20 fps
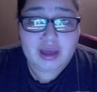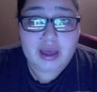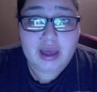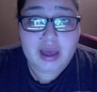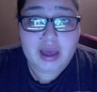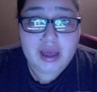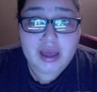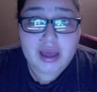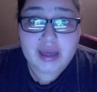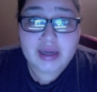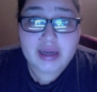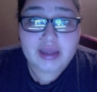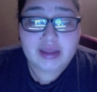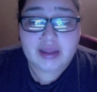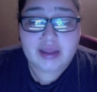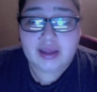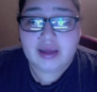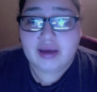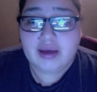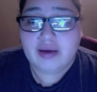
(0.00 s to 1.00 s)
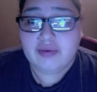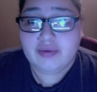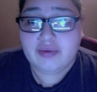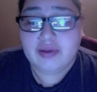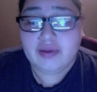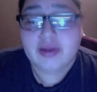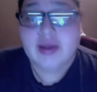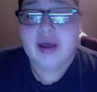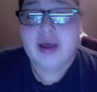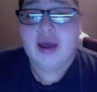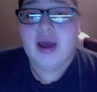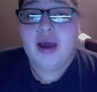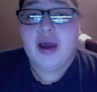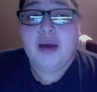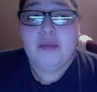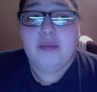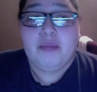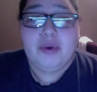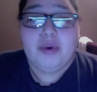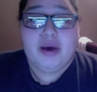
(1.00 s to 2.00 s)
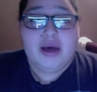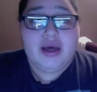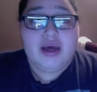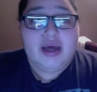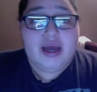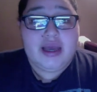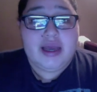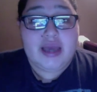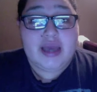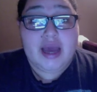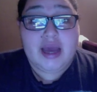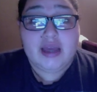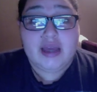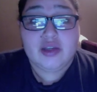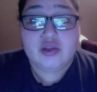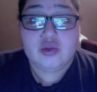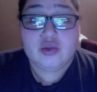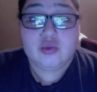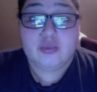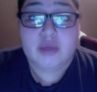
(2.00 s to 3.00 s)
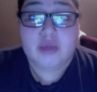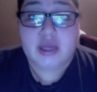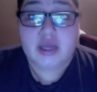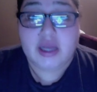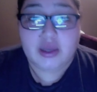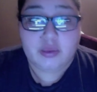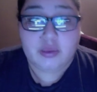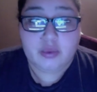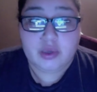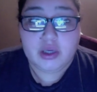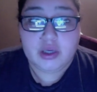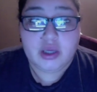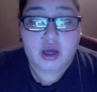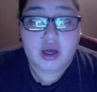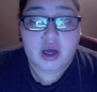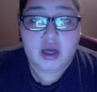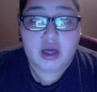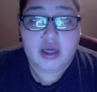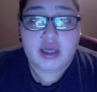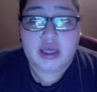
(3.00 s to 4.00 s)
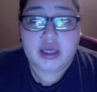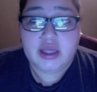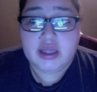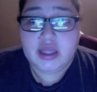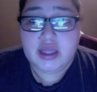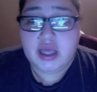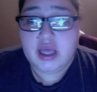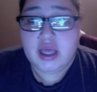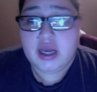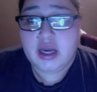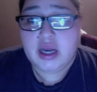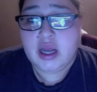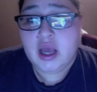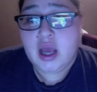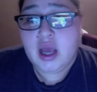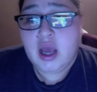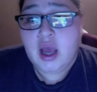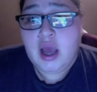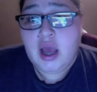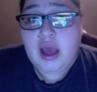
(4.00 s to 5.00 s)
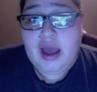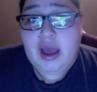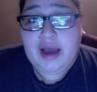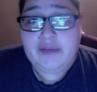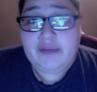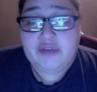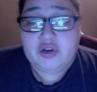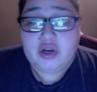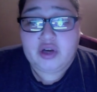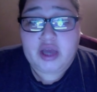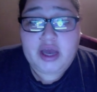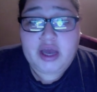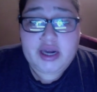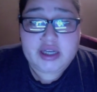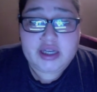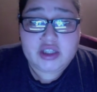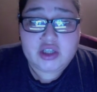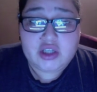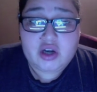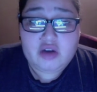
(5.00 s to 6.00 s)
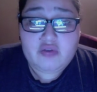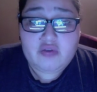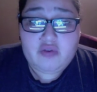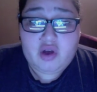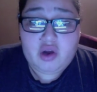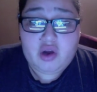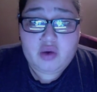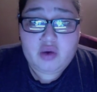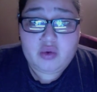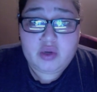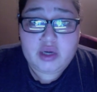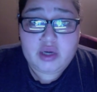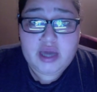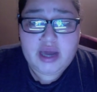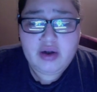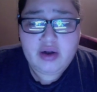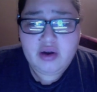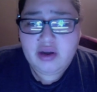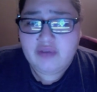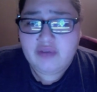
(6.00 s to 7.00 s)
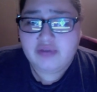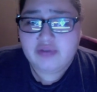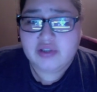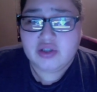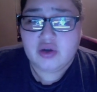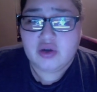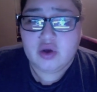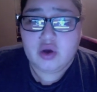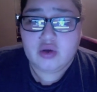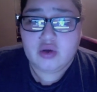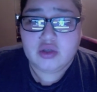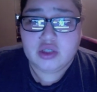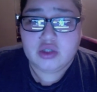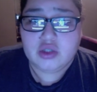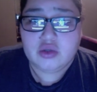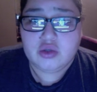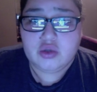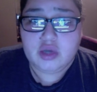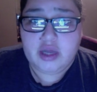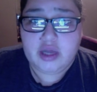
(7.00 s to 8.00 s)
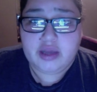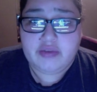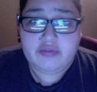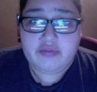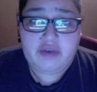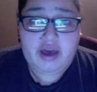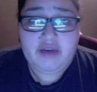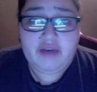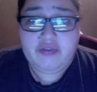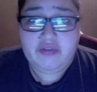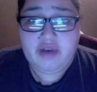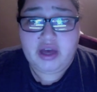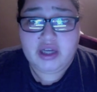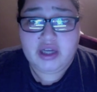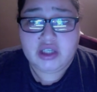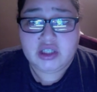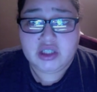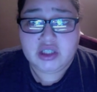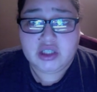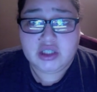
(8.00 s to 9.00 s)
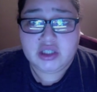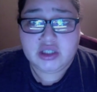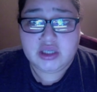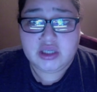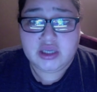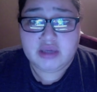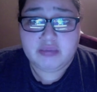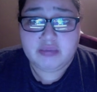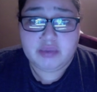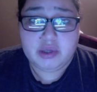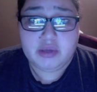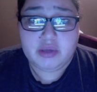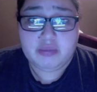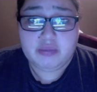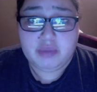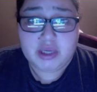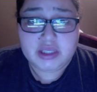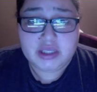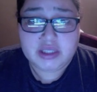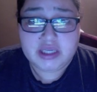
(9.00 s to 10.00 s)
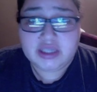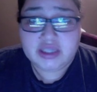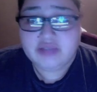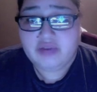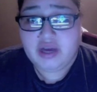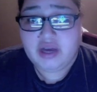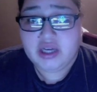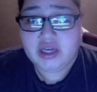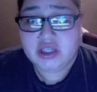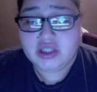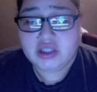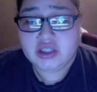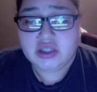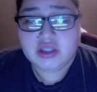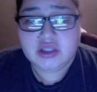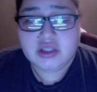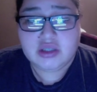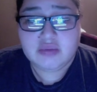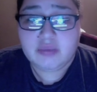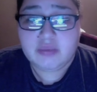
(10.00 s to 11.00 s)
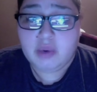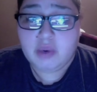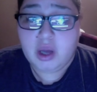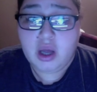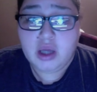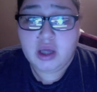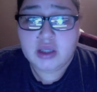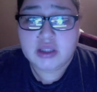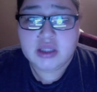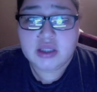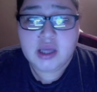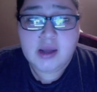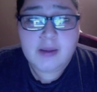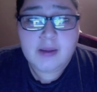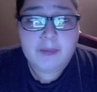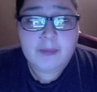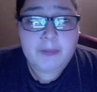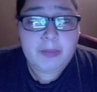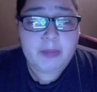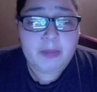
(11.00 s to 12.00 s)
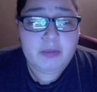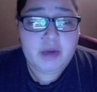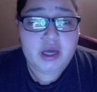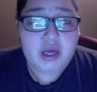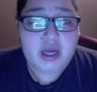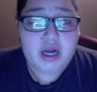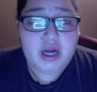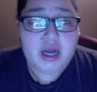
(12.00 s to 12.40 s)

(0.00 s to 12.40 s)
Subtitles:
anything of it, but yeah, I used to be, like, really on it. And then after that, I start following, I don't know if it still goes into, like, fat fashion, like big plus size fashions blogs, but